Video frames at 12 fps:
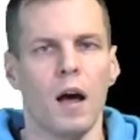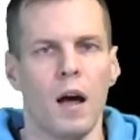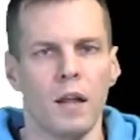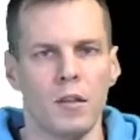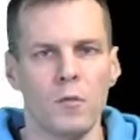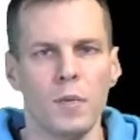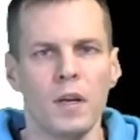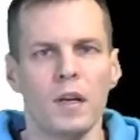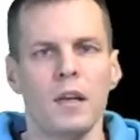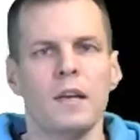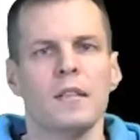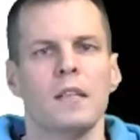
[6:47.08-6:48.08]
A typical
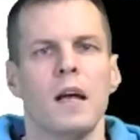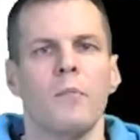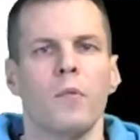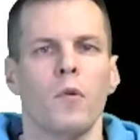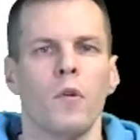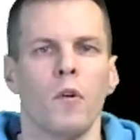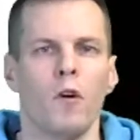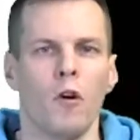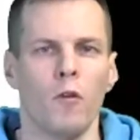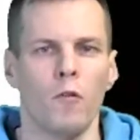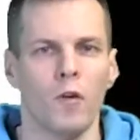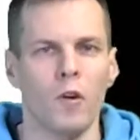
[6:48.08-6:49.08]
example of
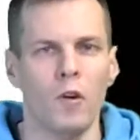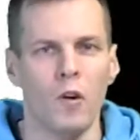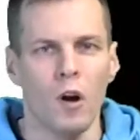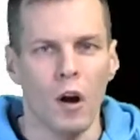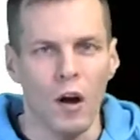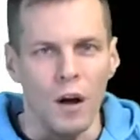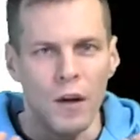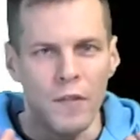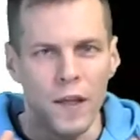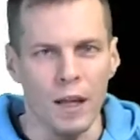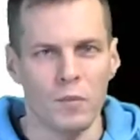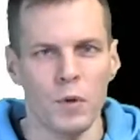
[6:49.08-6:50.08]

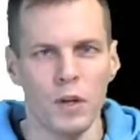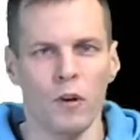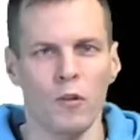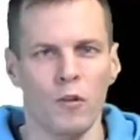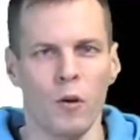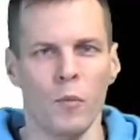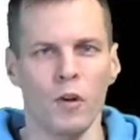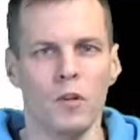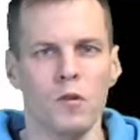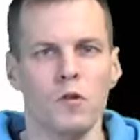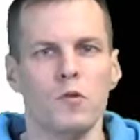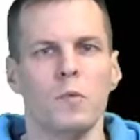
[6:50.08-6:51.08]
that we commonly
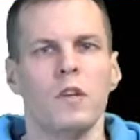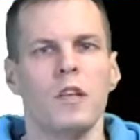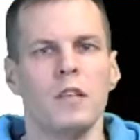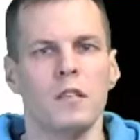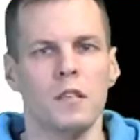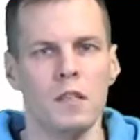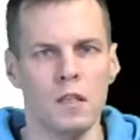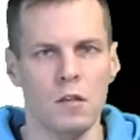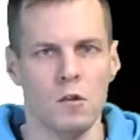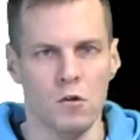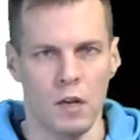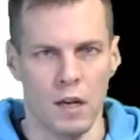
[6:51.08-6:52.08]
use when teaching
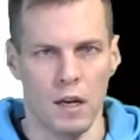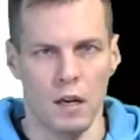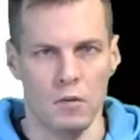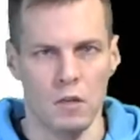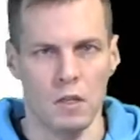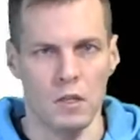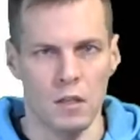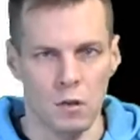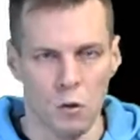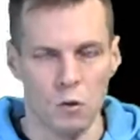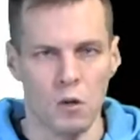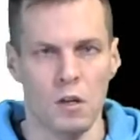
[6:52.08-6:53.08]
discourse analysis in
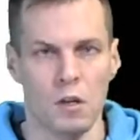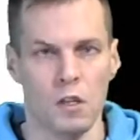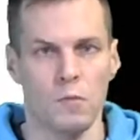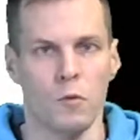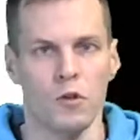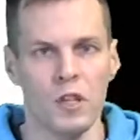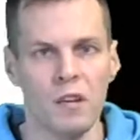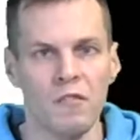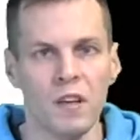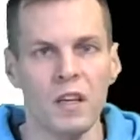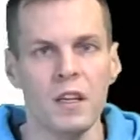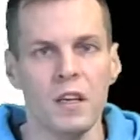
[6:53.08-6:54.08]
social sciences more
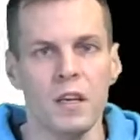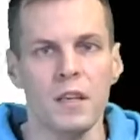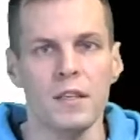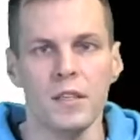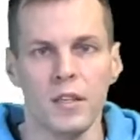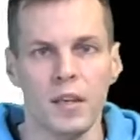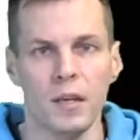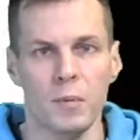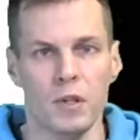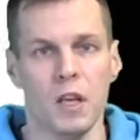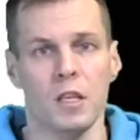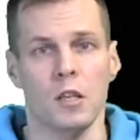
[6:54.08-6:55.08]
generally is the
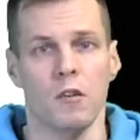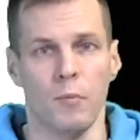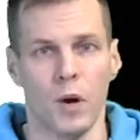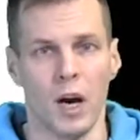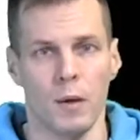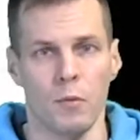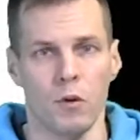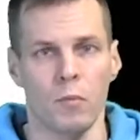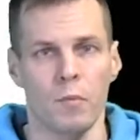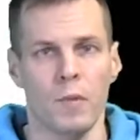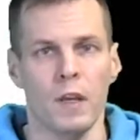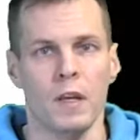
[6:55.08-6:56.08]
interpretation of Bible.
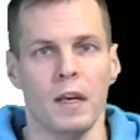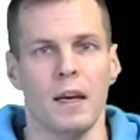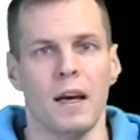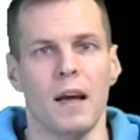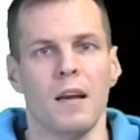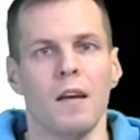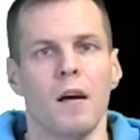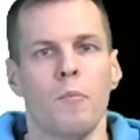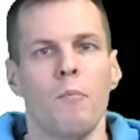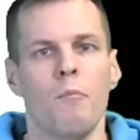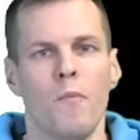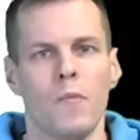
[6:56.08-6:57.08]
And
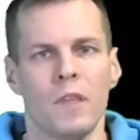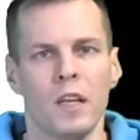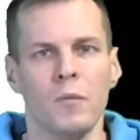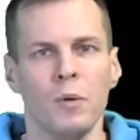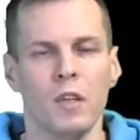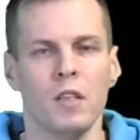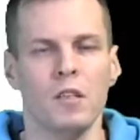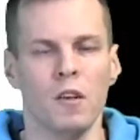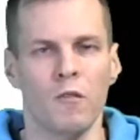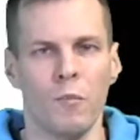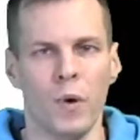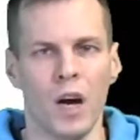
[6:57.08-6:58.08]
the interpretation of
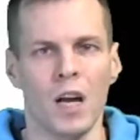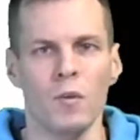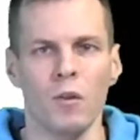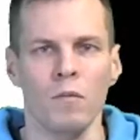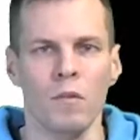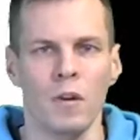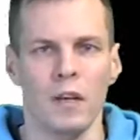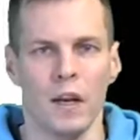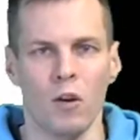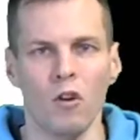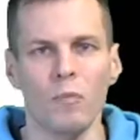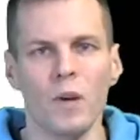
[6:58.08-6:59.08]
Bible can
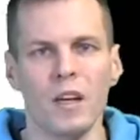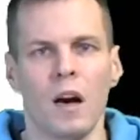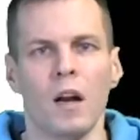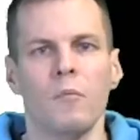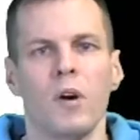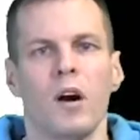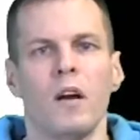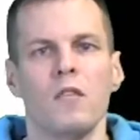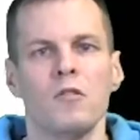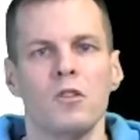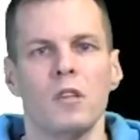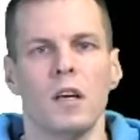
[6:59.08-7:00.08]
only be done by
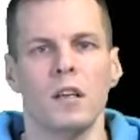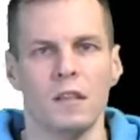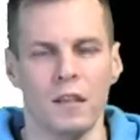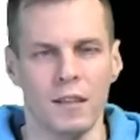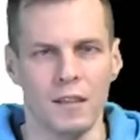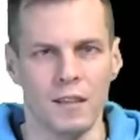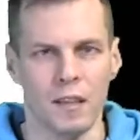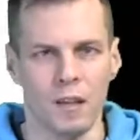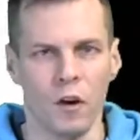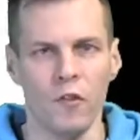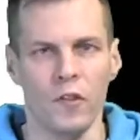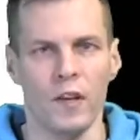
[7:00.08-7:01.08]
understanding the
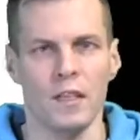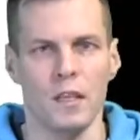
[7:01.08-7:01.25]
context